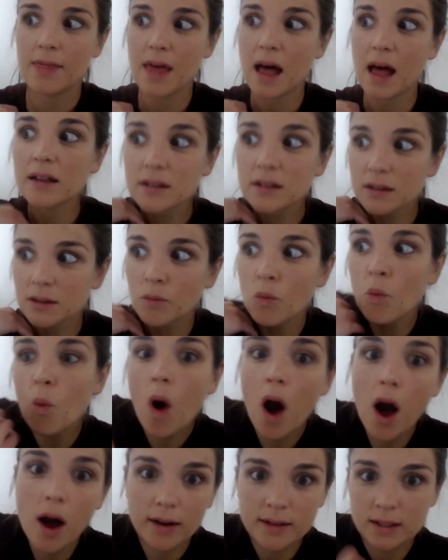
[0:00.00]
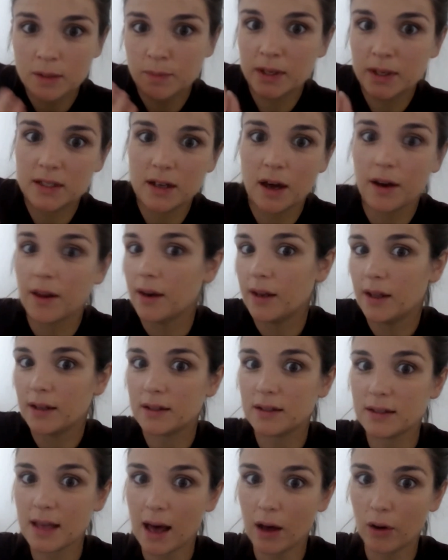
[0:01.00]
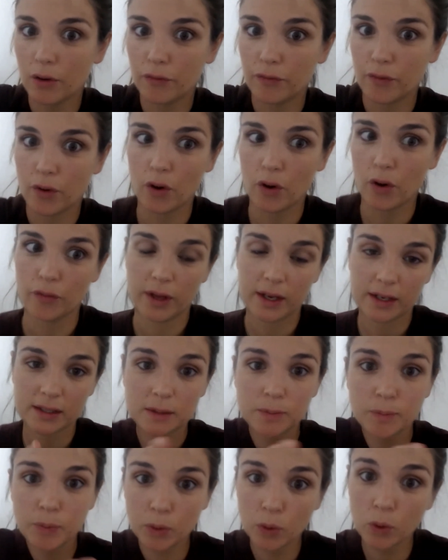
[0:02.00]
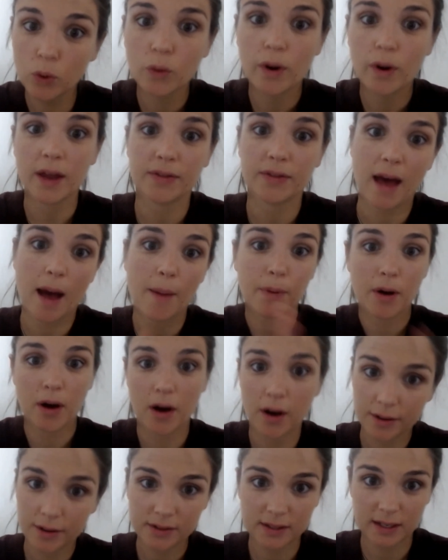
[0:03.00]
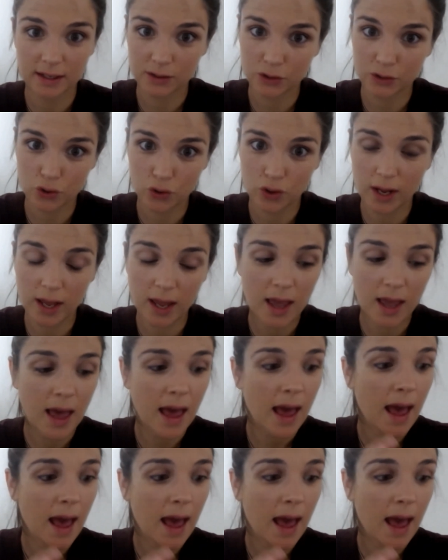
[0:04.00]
that's some work to be done in itself of exploring that past history